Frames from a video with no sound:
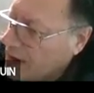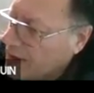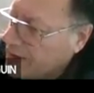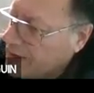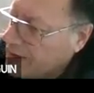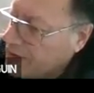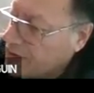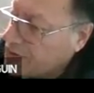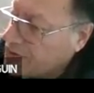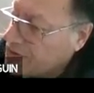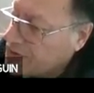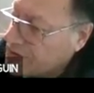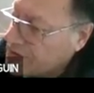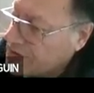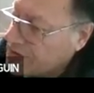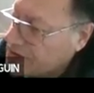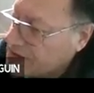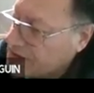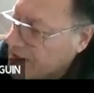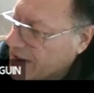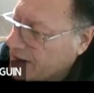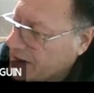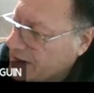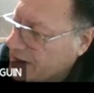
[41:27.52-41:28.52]
not
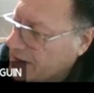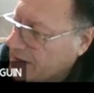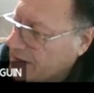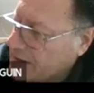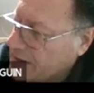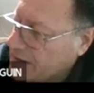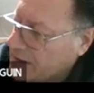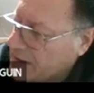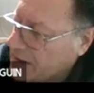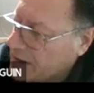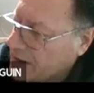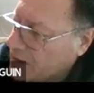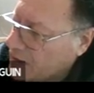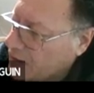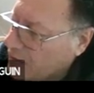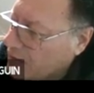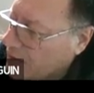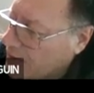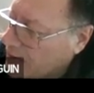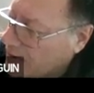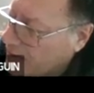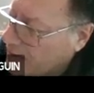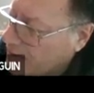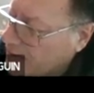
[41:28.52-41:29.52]
reject the null.
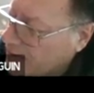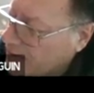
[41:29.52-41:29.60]
If